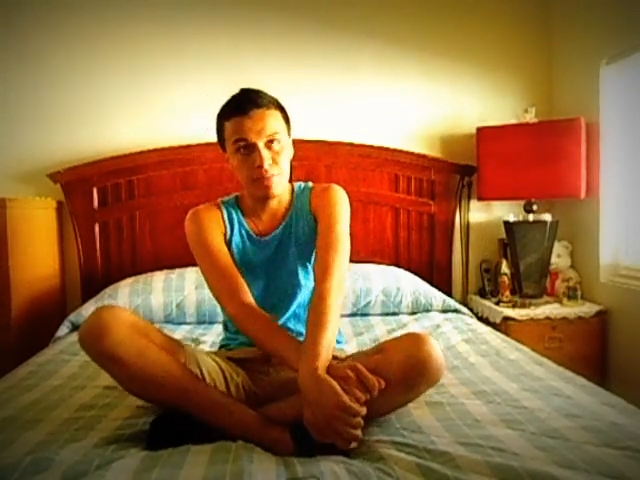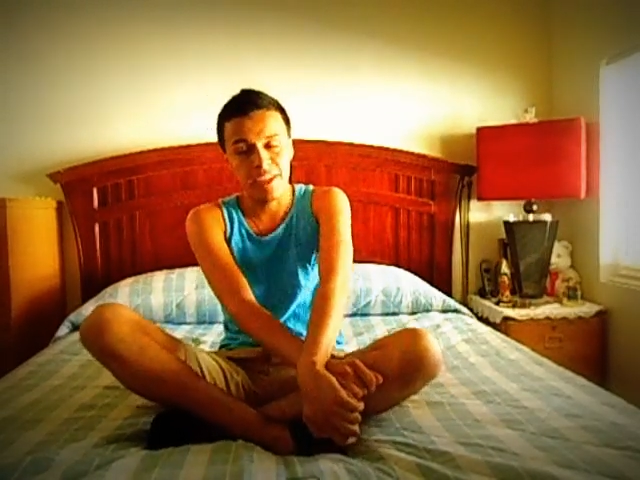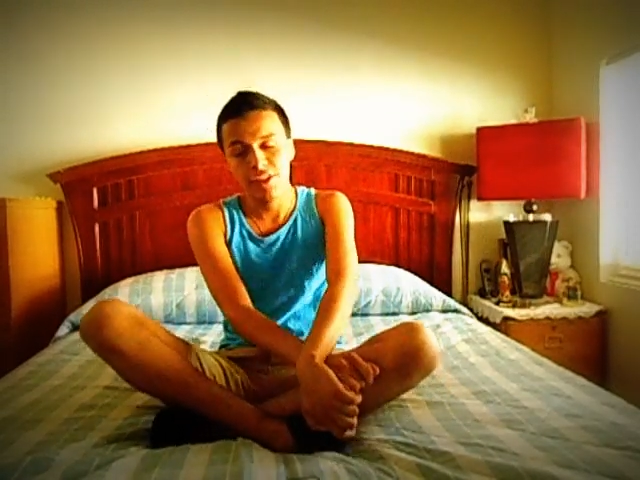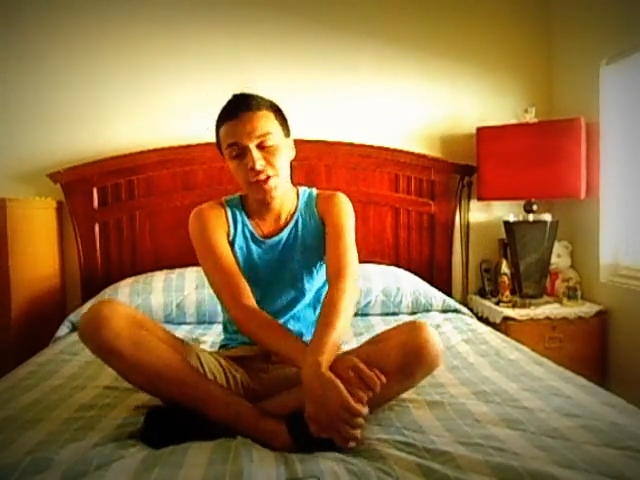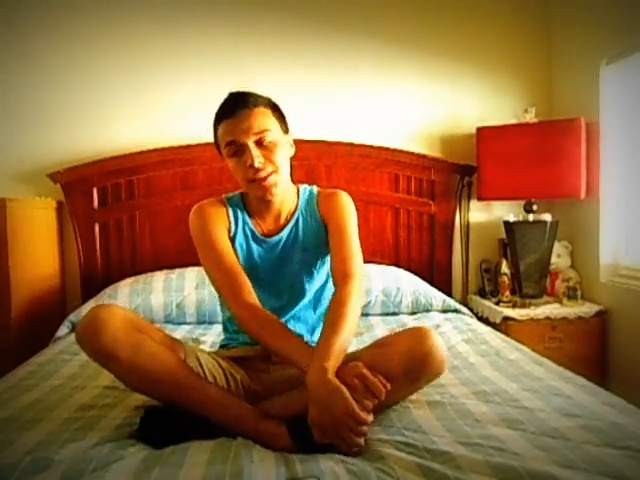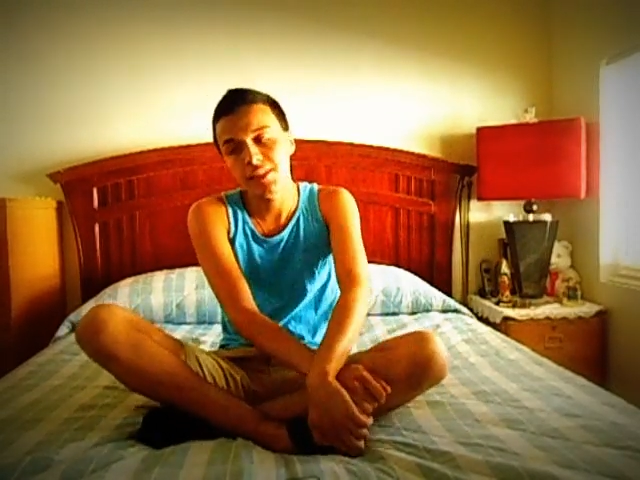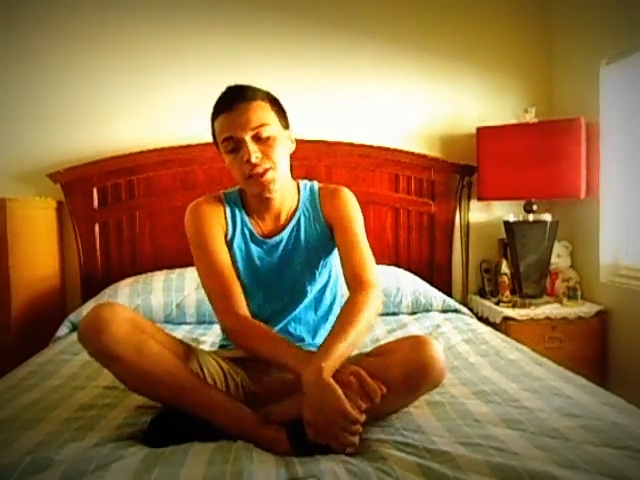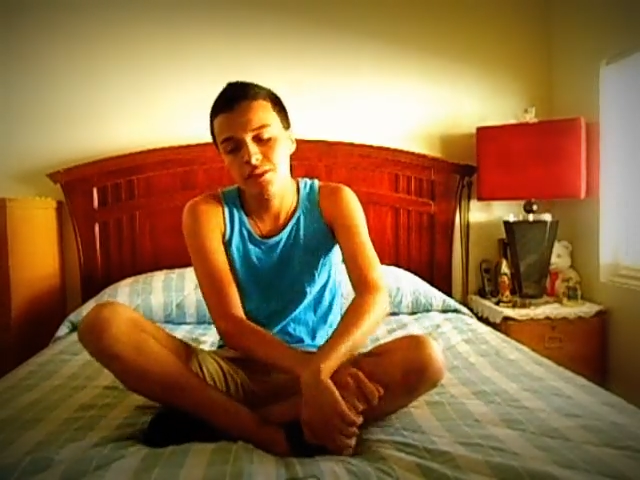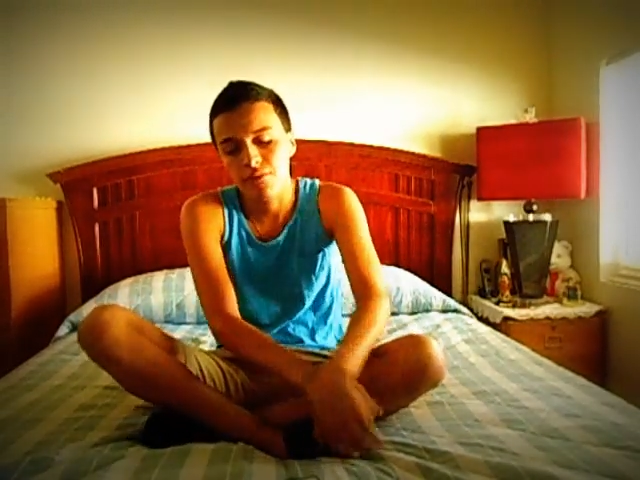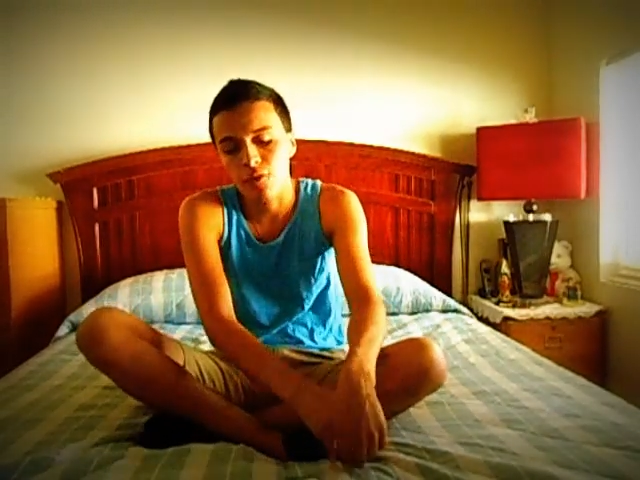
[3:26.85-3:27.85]
big
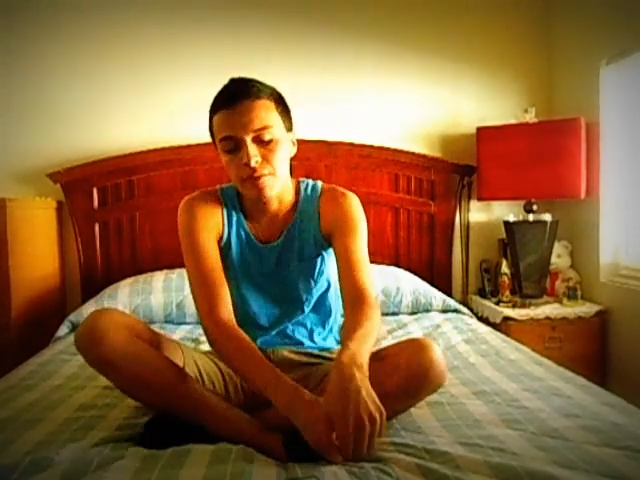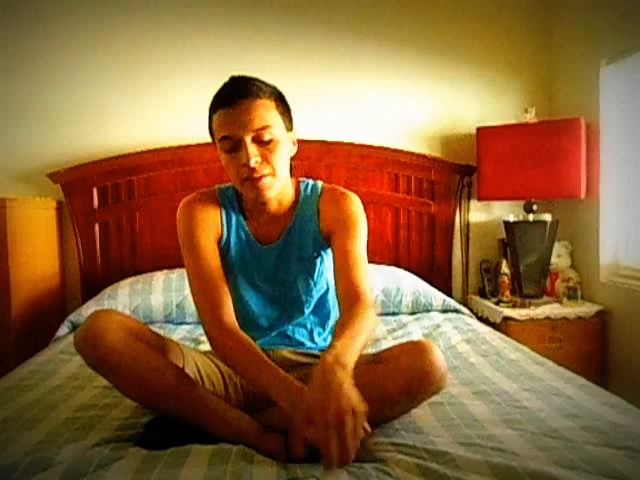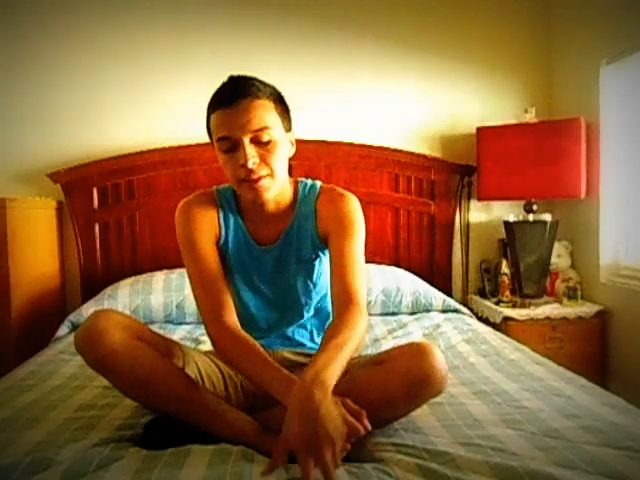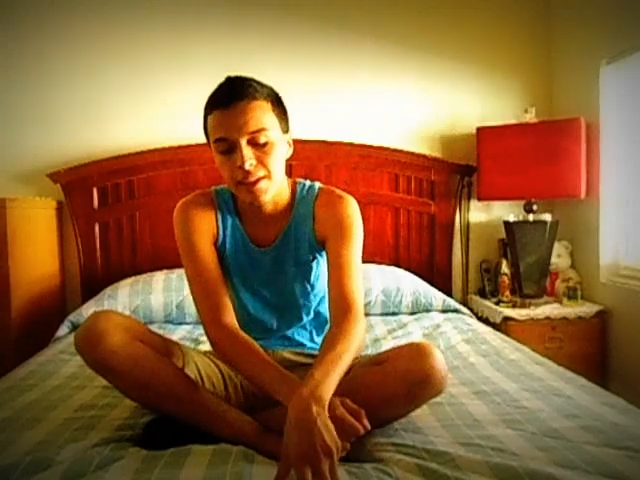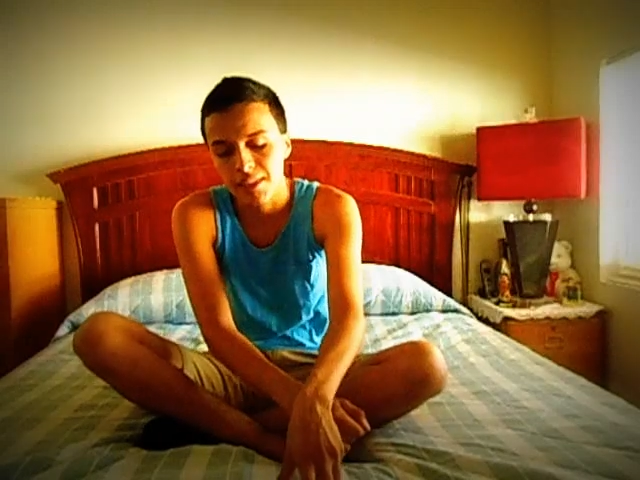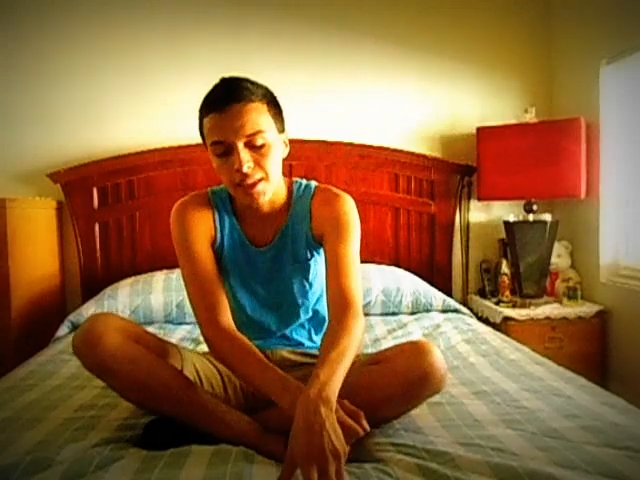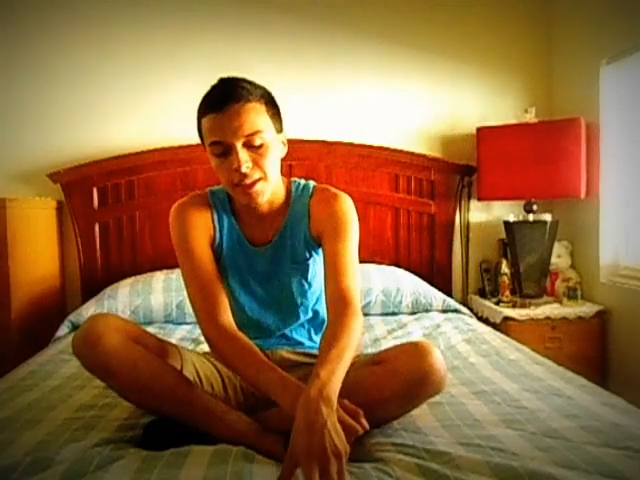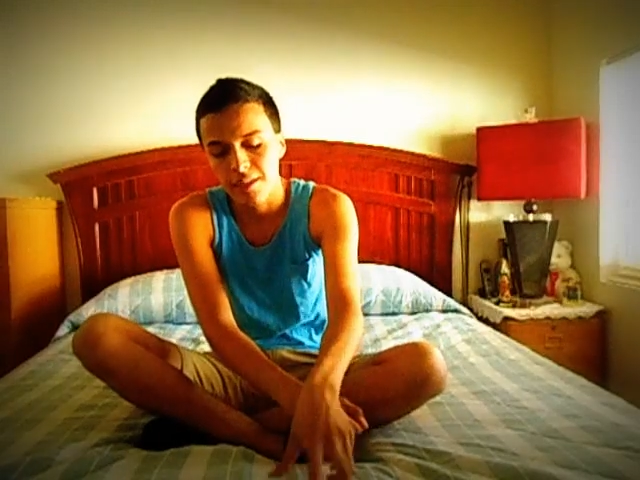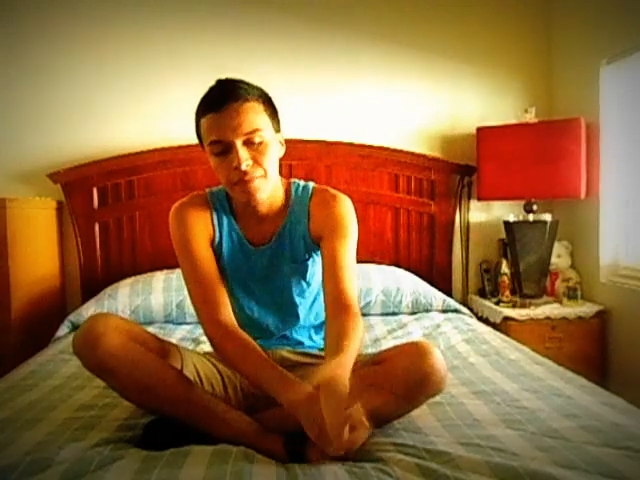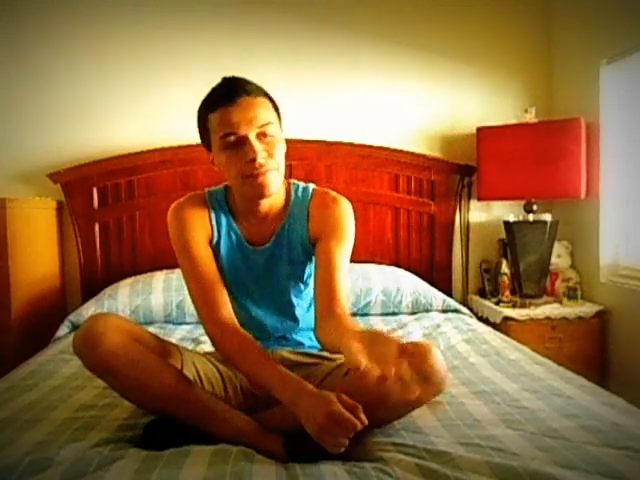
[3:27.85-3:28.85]
transition for me because
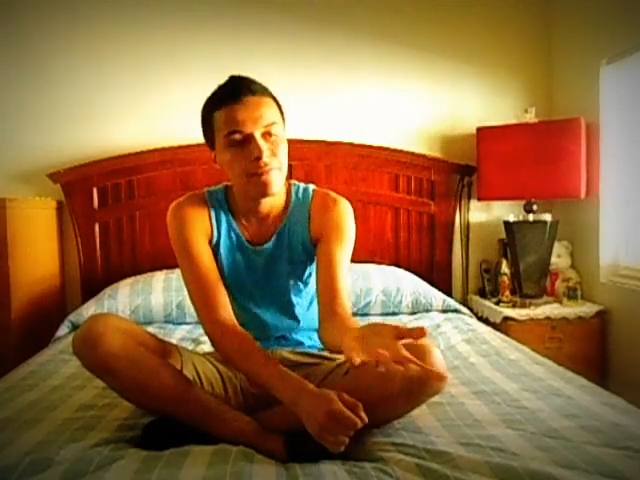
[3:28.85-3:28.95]
like